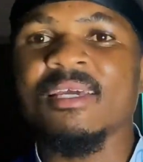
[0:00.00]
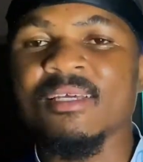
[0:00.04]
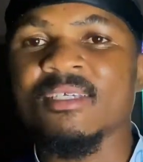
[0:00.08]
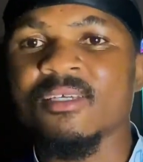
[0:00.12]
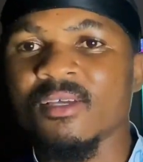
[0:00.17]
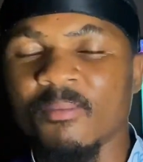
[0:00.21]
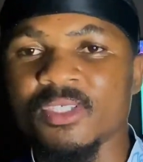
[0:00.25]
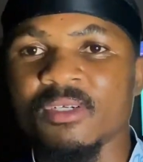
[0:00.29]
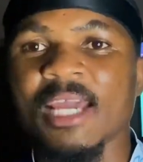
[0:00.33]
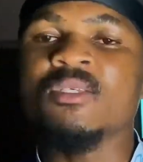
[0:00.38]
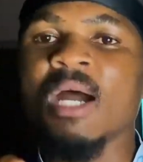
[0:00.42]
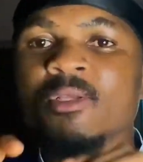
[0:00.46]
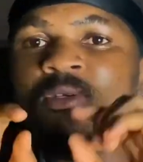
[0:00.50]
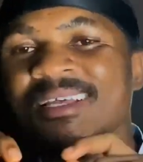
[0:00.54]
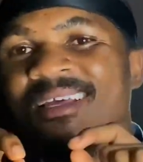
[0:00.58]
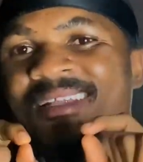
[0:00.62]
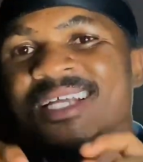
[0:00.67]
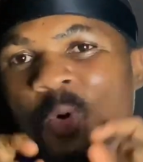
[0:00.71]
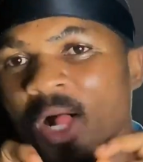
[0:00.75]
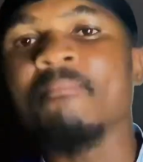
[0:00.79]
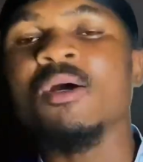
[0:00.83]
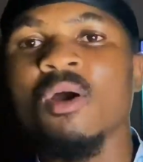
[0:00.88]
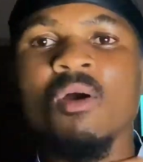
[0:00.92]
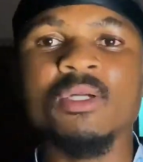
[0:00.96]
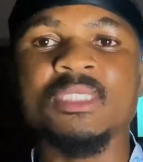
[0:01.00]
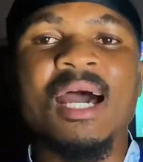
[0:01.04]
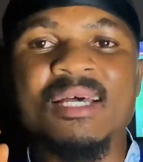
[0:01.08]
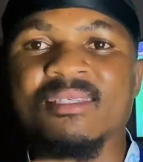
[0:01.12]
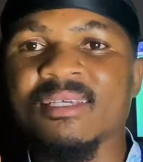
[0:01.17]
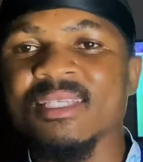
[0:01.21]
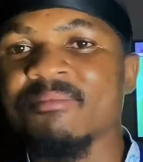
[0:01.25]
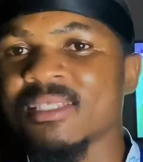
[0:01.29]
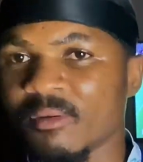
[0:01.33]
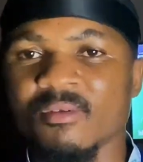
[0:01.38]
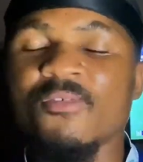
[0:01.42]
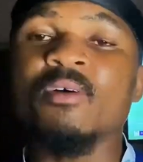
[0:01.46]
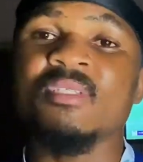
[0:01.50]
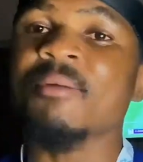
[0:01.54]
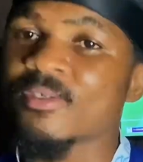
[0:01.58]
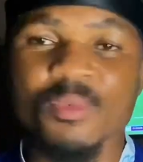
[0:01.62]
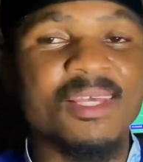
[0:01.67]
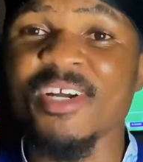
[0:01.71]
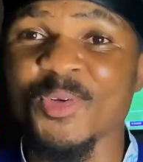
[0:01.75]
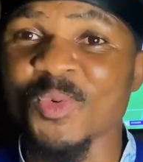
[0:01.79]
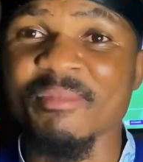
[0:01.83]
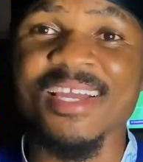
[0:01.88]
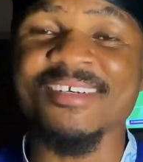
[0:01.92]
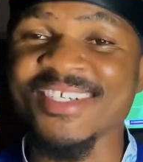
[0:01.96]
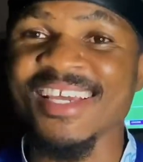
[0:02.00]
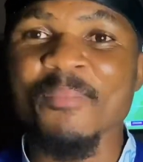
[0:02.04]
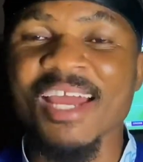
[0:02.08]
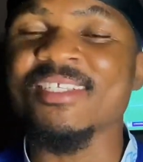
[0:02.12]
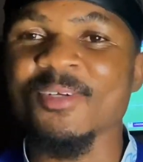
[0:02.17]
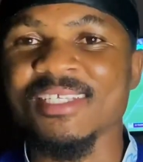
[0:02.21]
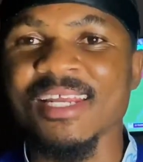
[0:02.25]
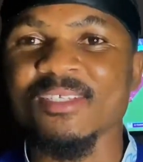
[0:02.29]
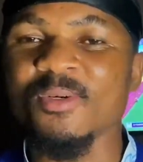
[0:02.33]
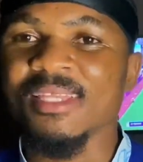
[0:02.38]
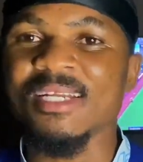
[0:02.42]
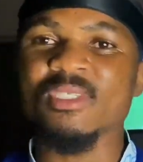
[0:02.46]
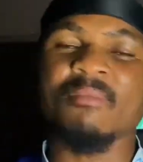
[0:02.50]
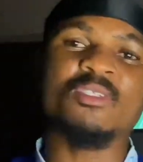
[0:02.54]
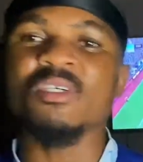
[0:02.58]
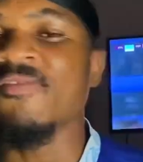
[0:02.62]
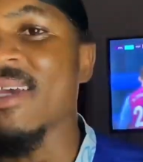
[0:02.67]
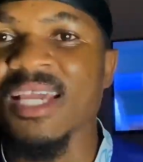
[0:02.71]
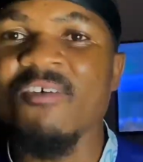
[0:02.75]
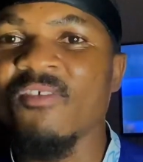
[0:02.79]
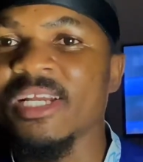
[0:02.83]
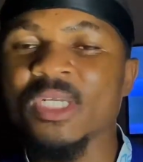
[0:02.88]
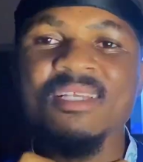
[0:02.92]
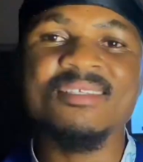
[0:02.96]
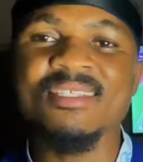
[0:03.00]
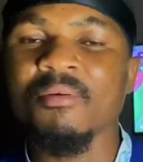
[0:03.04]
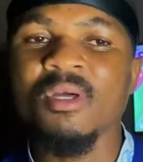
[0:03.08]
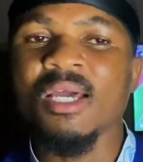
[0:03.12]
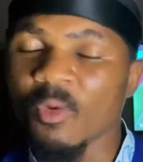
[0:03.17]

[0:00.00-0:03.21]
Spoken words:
all right? We did not come far